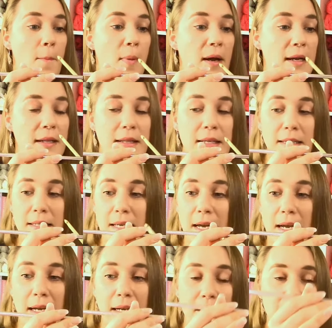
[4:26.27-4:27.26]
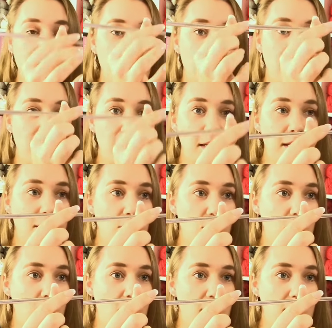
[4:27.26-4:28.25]
but in this case, these
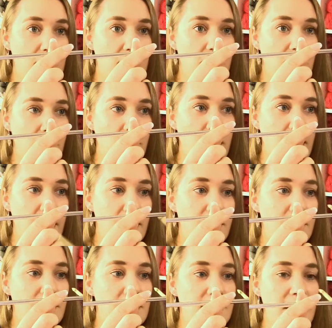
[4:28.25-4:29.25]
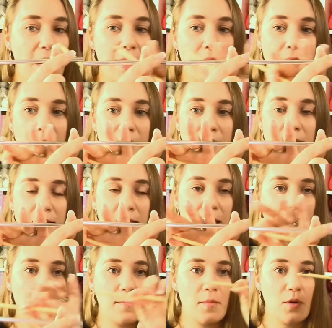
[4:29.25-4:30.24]
are not, okay? They're exact
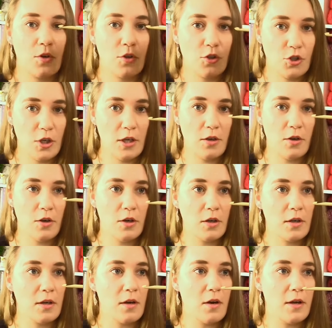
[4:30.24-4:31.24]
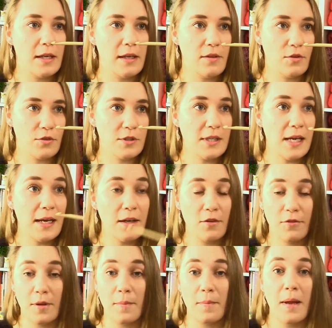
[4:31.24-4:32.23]
same crochet hook on either side
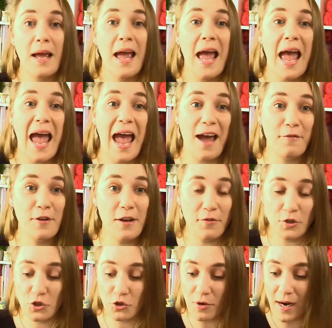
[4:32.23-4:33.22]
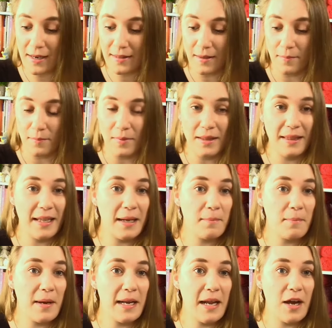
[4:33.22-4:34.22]
of them. Have you ever tried them?
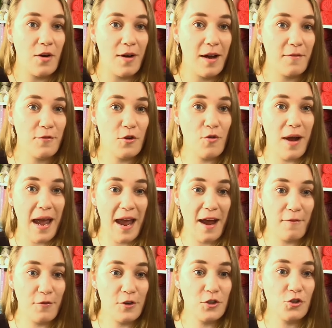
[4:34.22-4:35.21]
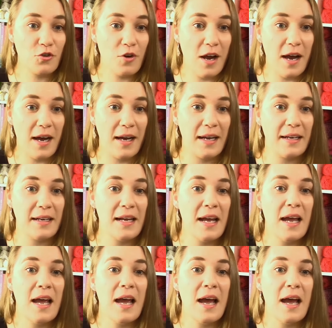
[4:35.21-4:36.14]
Let me know. Have you ever tried